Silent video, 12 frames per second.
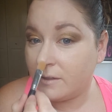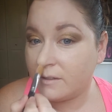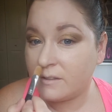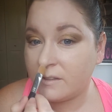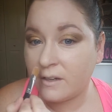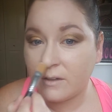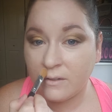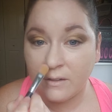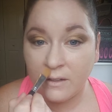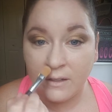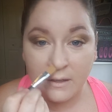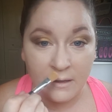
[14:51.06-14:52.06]
So,
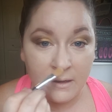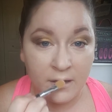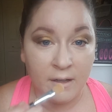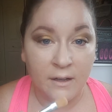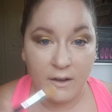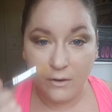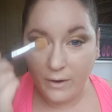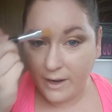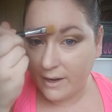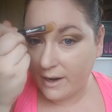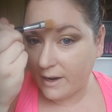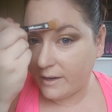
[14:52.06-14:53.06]
okay
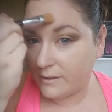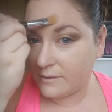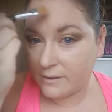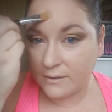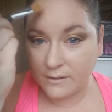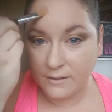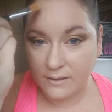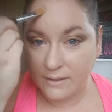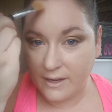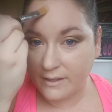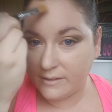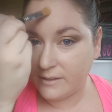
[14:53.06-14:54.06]
guys,
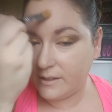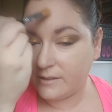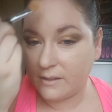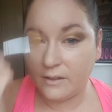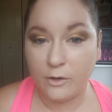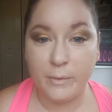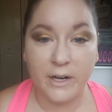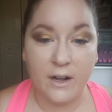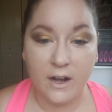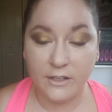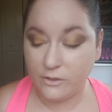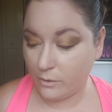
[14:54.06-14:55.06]
next is a little bit of
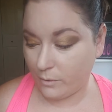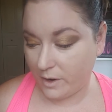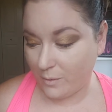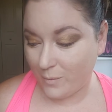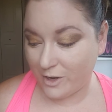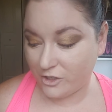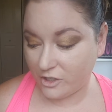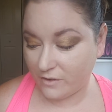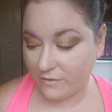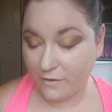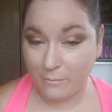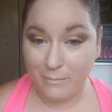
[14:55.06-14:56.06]
contouring, which
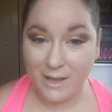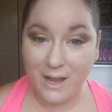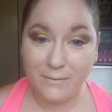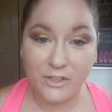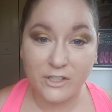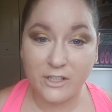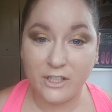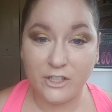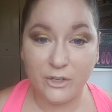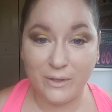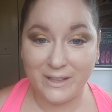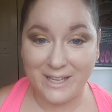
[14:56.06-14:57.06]
for me, I'm just going to
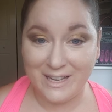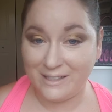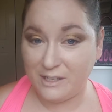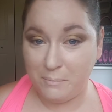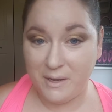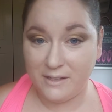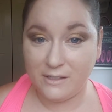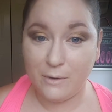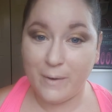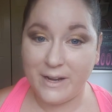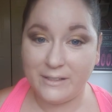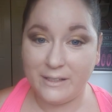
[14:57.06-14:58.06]
do it the easy peasy
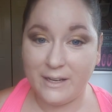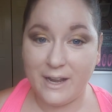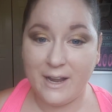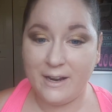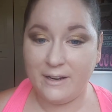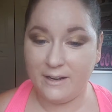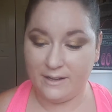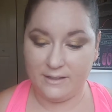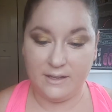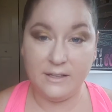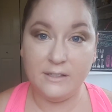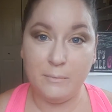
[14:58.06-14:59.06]
way today. And
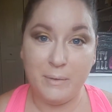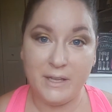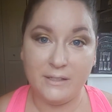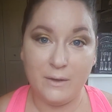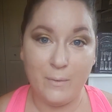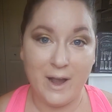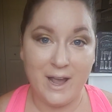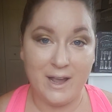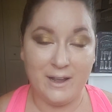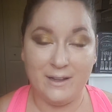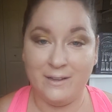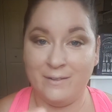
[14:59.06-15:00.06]
the easy peasy
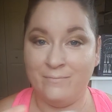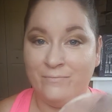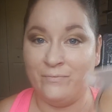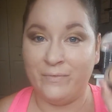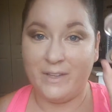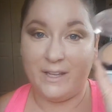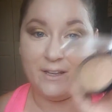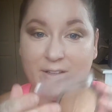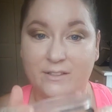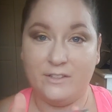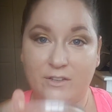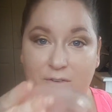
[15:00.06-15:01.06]
way
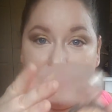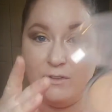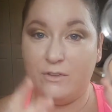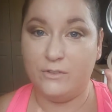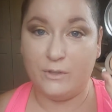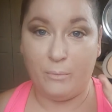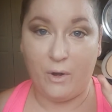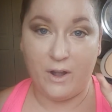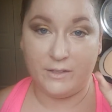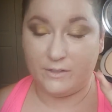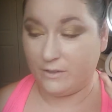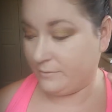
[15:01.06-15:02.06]
is to use the
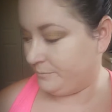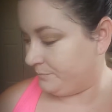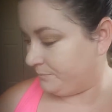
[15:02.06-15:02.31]
bronzer.